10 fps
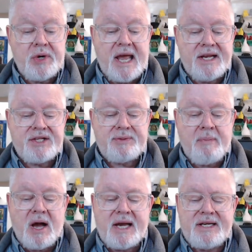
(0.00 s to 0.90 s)
and it's
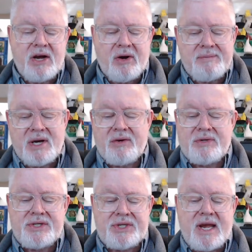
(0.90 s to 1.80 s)
by, now I'm not going to
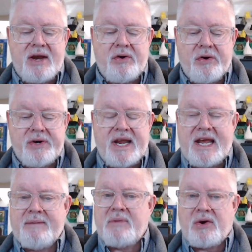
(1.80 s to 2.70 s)
say her
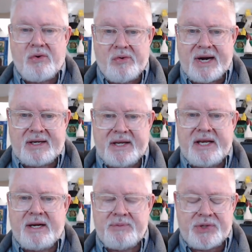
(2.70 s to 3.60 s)
name correctly, and
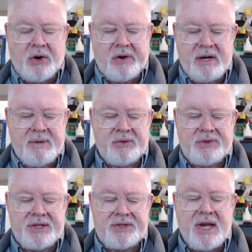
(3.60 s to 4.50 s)
I'm sorry about
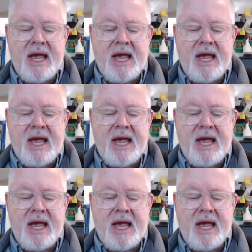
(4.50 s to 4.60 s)
this,